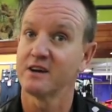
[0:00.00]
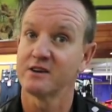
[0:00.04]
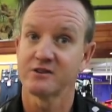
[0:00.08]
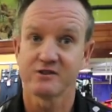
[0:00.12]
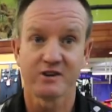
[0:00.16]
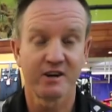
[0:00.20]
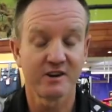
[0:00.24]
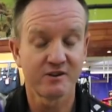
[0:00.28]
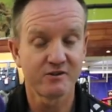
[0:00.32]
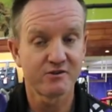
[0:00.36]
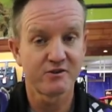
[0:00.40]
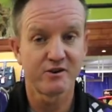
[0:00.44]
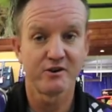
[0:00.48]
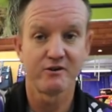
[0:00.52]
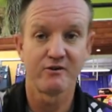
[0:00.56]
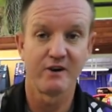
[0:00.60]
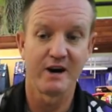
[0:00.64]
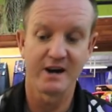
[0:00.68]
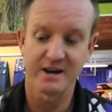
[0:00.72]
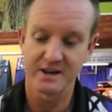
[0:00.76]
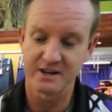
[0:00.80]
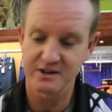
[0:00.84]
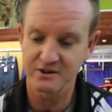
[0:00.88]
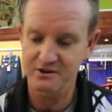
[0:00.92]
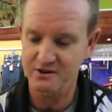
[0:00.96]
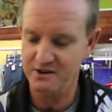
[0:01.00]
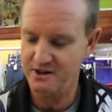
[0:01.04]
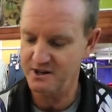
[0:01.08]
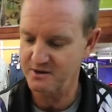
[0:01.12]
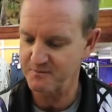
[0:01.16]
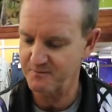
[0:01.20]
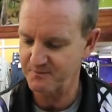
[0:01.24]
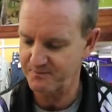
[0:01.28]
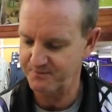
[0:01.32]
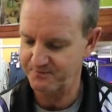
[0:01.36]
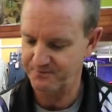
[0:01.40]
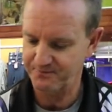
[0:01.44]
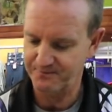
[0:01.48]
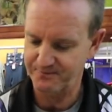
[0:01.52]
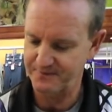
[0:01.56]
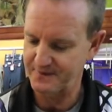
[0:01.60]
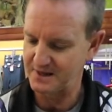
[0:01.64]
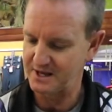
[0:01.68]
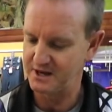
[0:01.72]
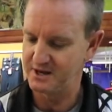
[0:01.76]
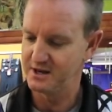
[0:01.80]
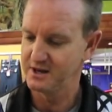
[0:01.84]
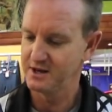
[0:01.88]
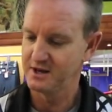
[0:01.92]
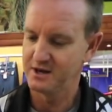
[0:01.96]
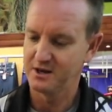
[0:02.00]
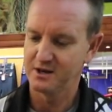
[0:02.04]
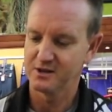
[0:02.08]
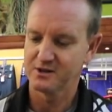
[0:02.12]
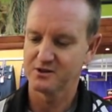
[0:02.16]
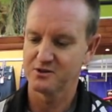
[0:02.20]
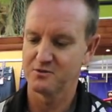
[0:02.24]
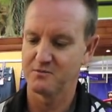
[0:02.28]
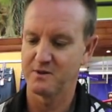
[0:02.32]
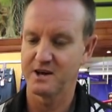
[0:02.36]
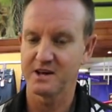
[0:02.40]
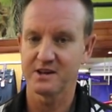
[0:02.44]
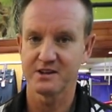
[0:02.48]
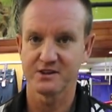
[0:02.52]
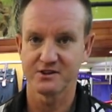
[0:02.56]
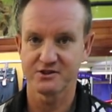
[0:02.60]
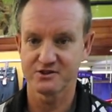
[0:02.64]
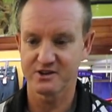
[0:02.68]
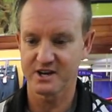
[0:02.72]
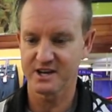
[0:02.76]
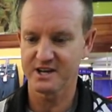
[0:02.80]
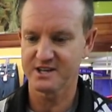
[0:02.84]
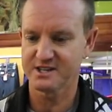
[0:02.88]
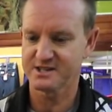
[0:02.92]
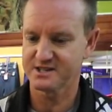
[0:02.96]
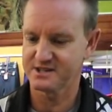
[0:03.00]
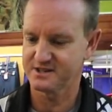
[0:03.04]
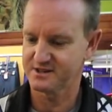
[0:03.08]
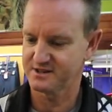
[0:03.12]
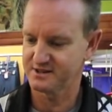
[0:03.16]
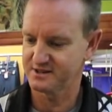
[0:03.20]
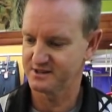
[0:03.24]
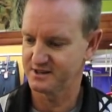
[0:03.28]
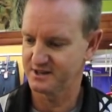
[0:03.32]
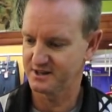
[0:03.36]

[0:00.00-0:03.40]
I try and throw right into them to make the trace.